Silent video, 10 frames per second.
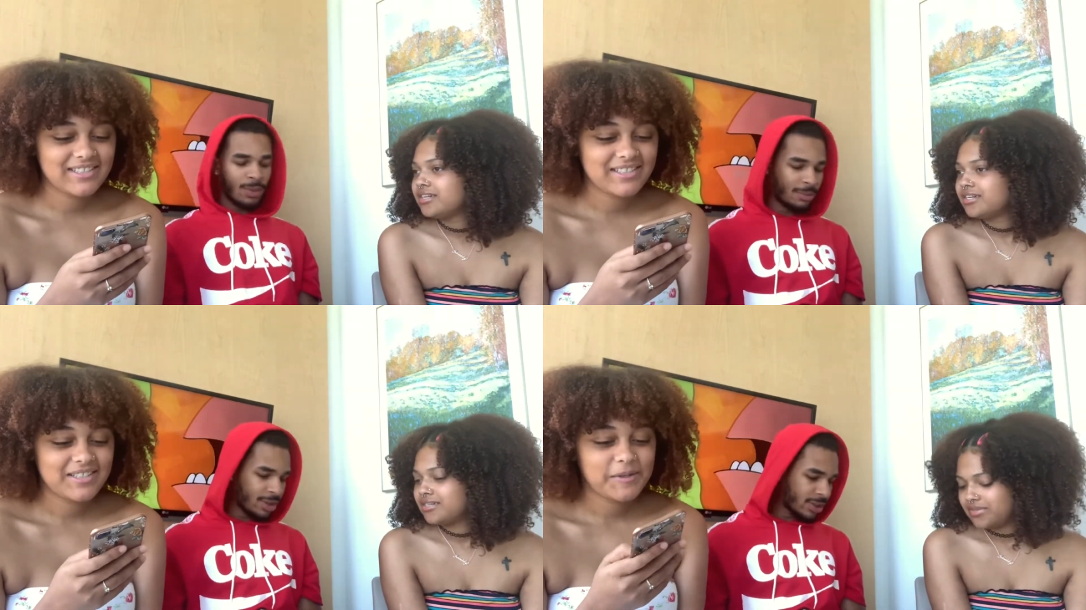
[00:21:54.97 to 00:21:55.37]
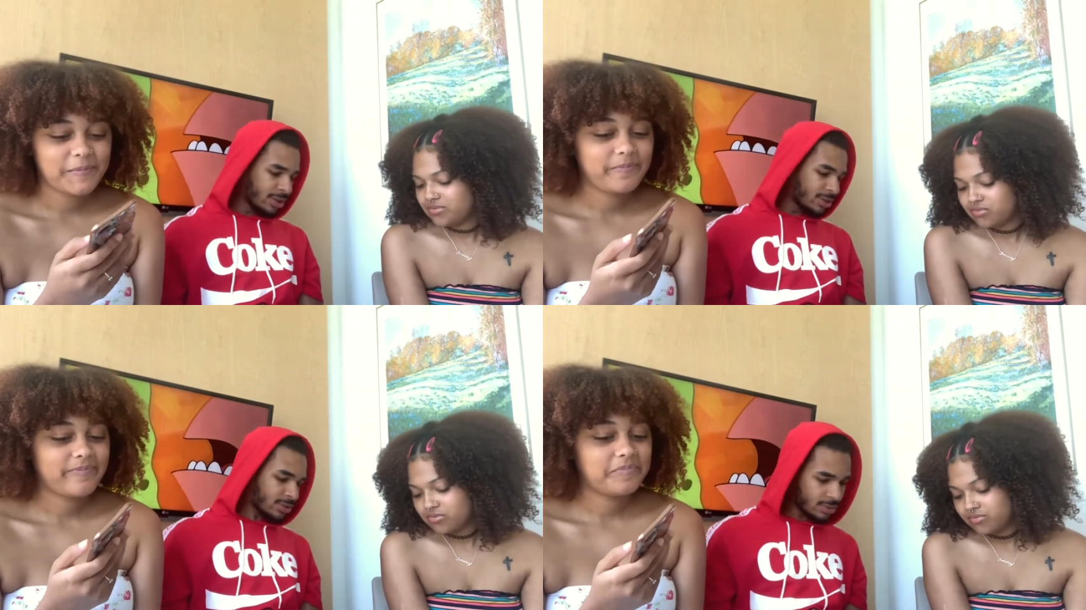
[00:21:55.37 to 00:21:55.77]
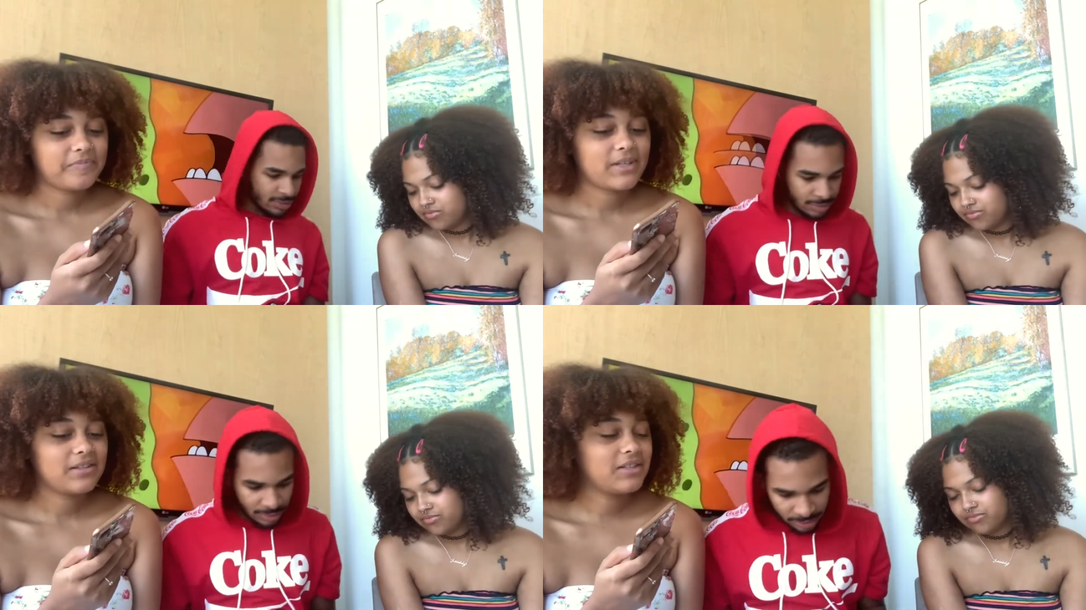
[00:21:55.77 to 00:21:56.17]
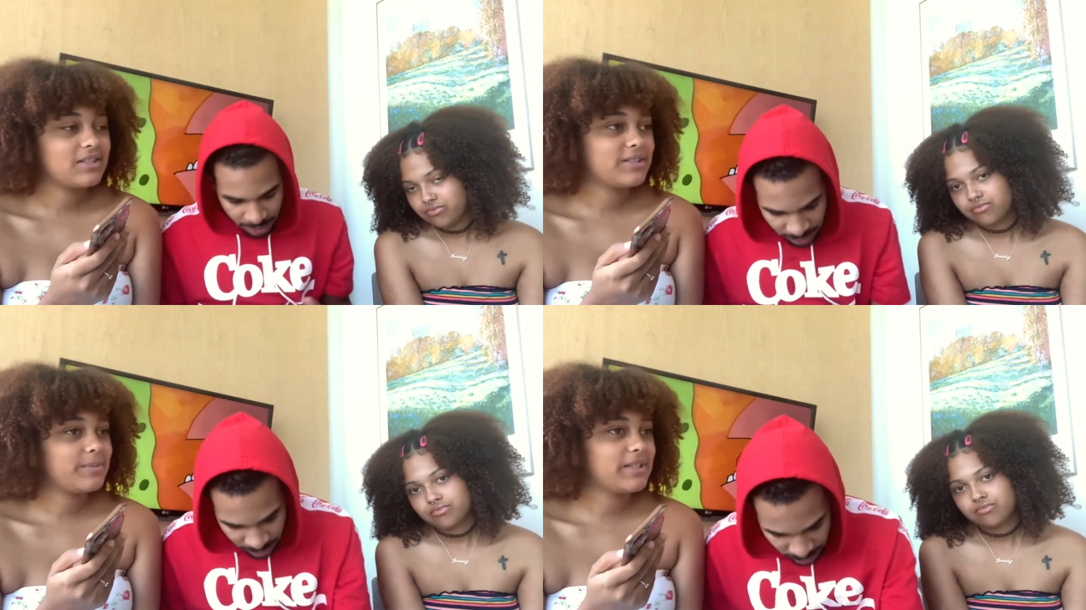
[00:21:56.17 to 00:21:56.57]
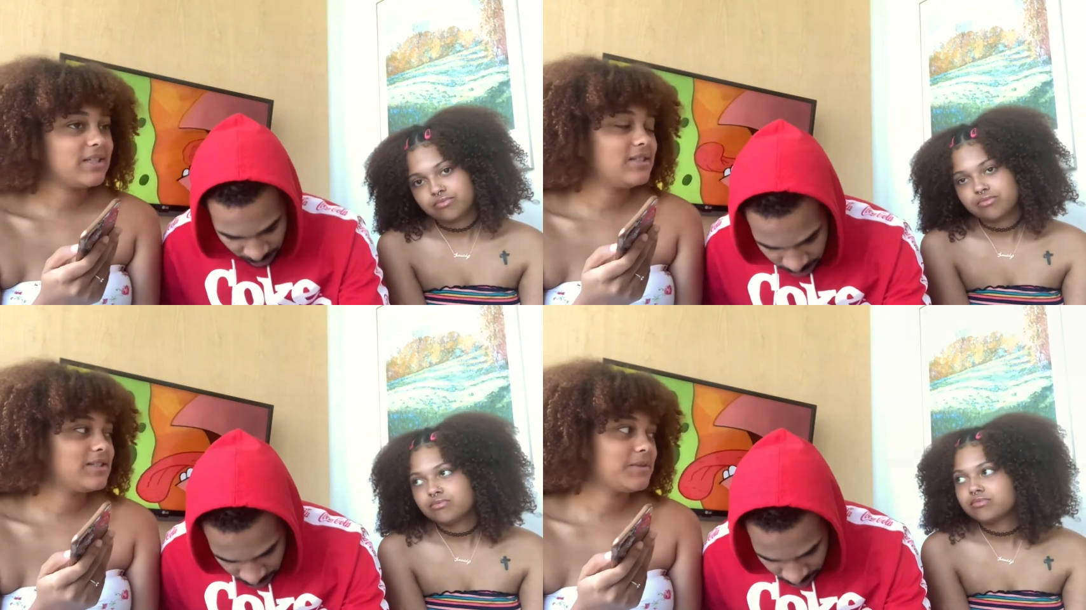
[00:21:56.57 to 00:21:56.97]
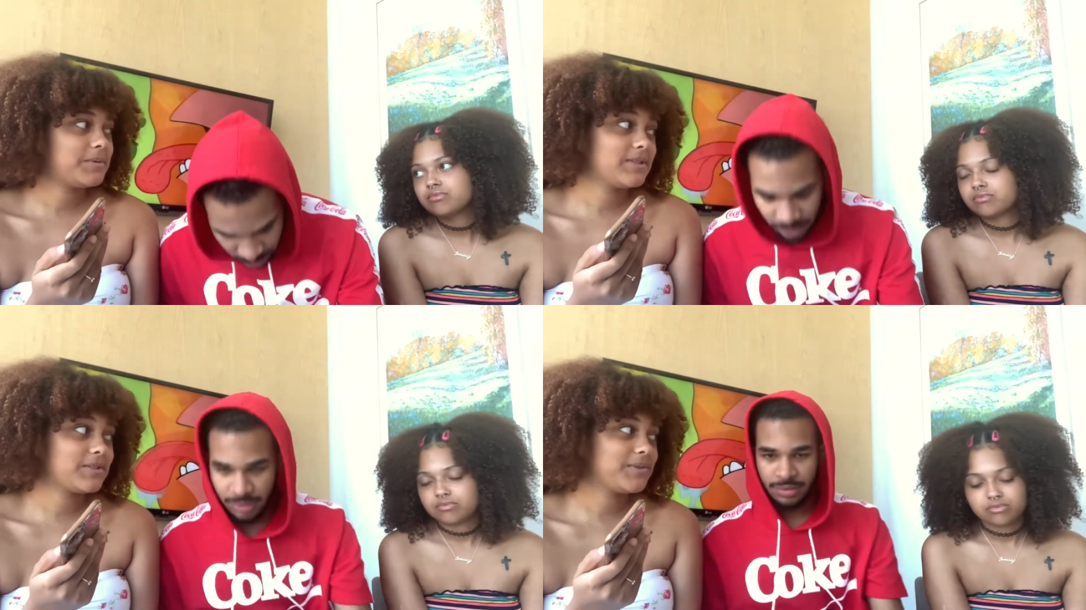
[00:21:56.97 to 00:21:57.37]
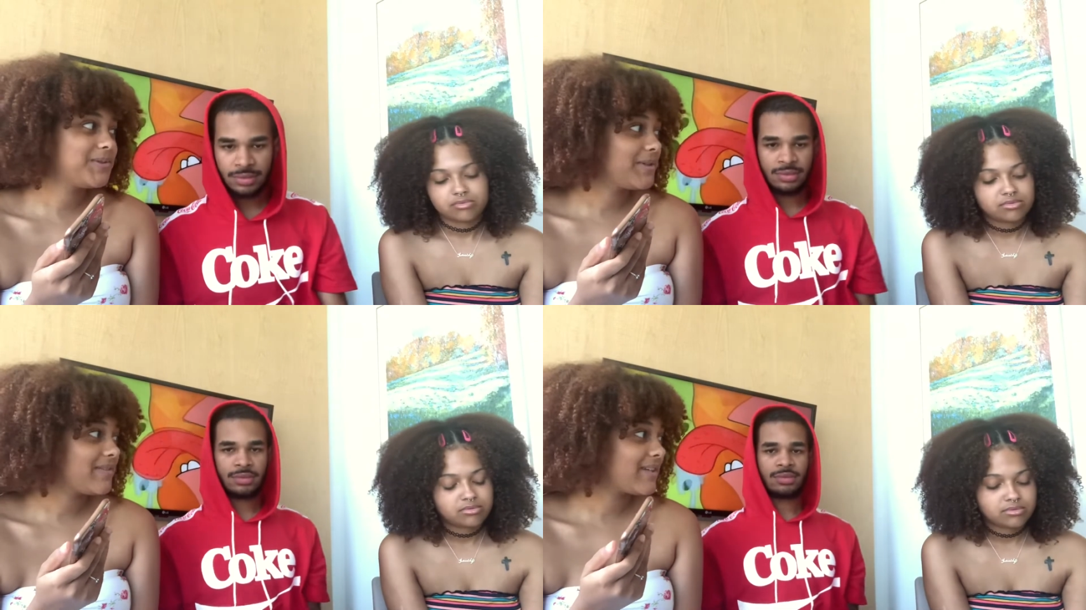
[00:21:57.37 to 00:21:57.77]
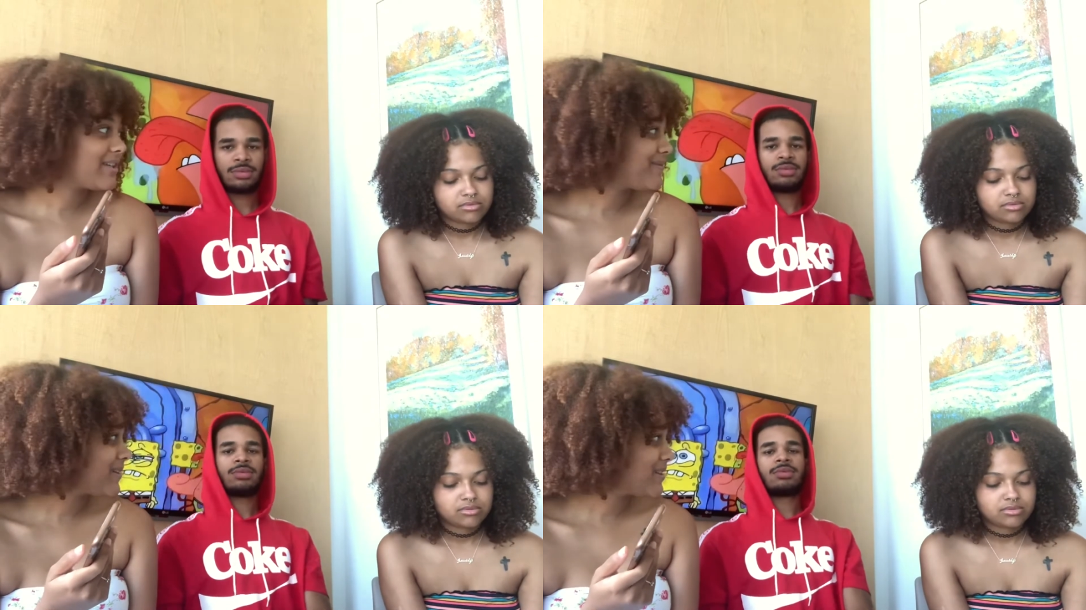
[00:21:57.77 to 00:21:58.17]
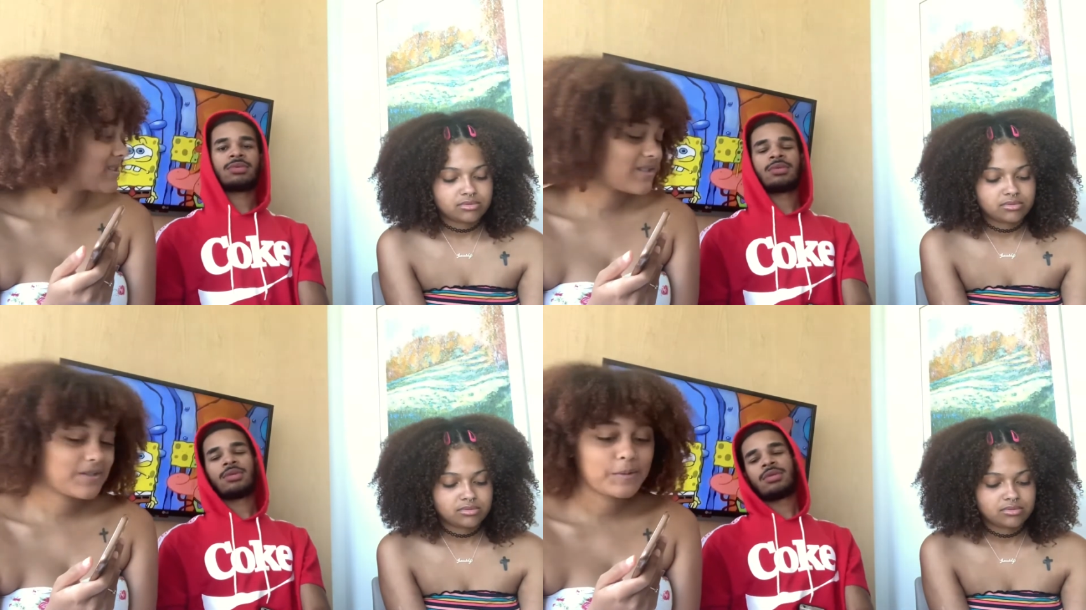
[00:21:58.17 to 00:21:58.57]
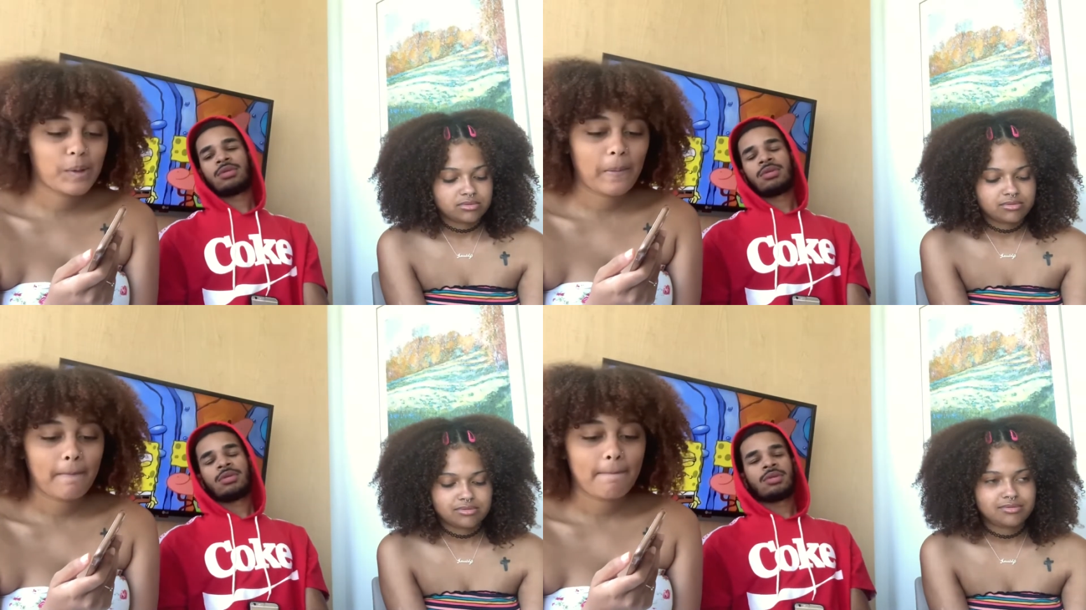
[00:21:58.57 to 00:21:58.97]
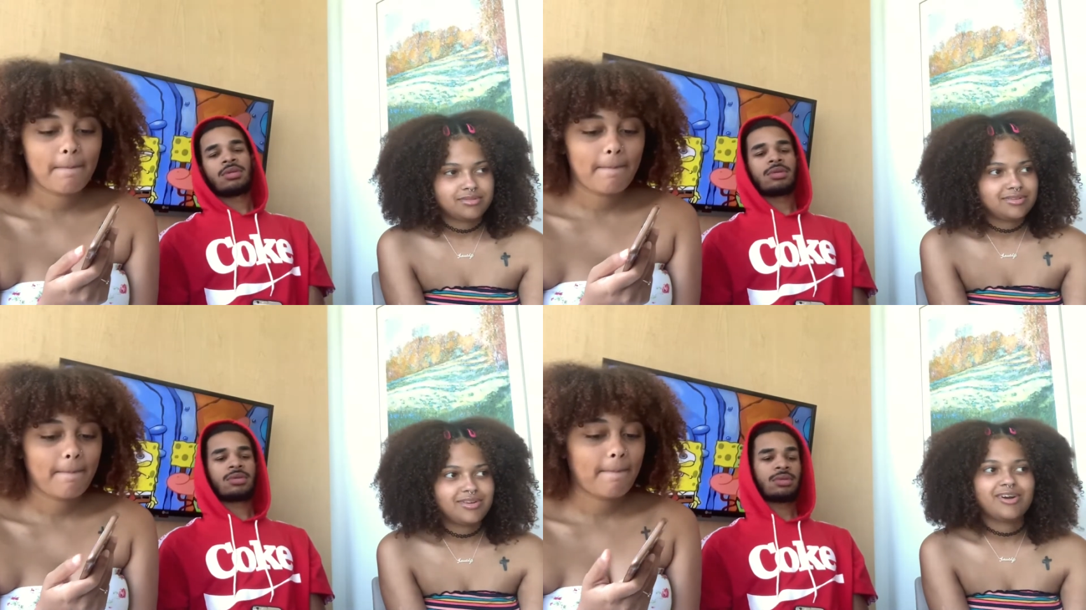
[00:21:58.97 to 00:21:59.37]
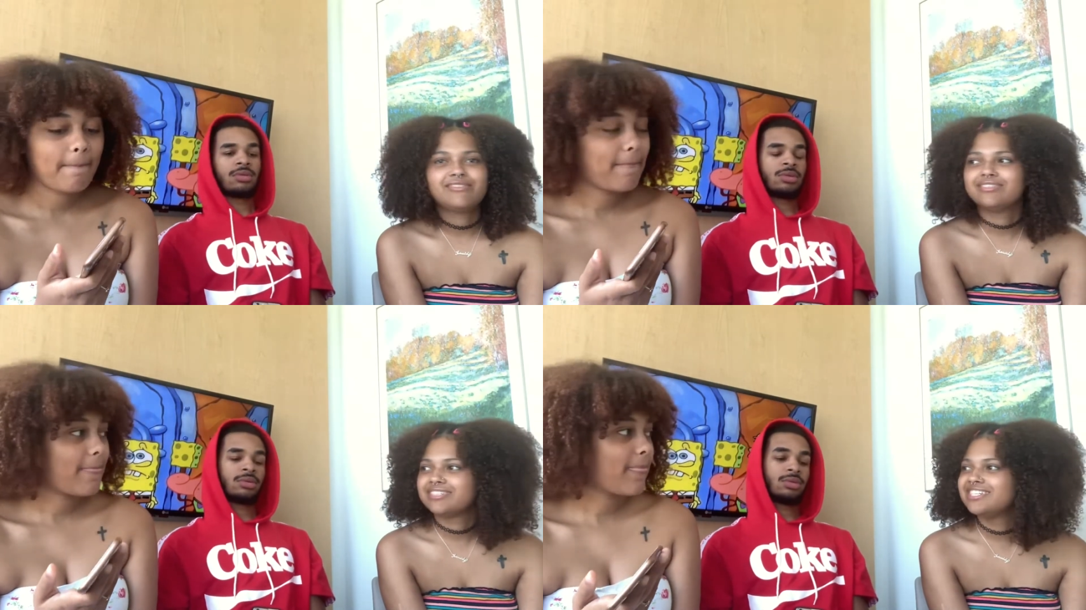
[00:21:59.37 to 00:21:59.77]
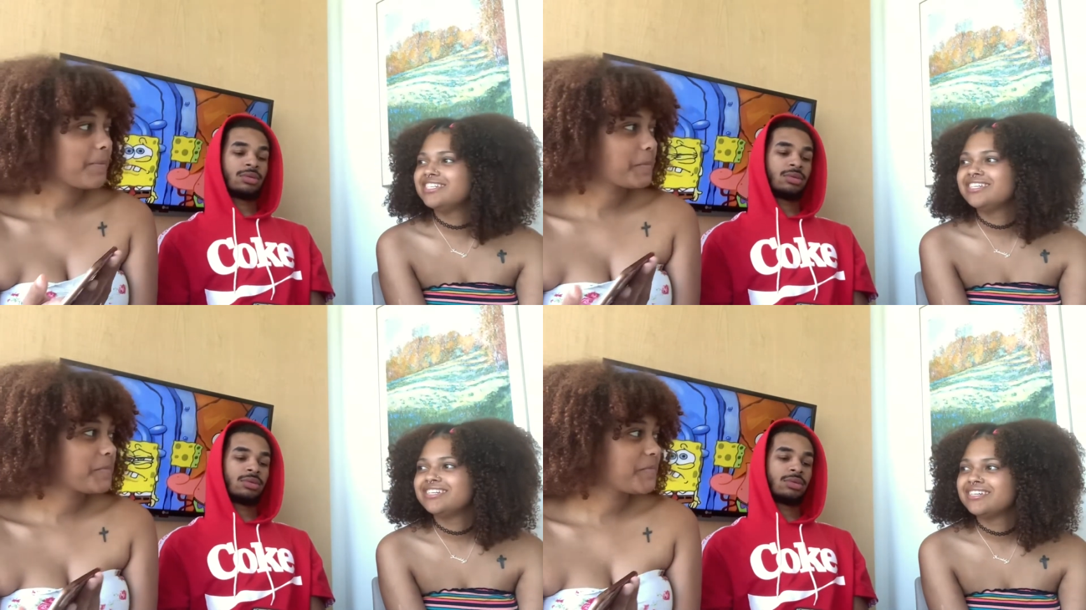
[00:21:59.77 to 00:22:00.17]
Speaker 1: My bad. This should be an easy one, so whoever get it first. Obviously.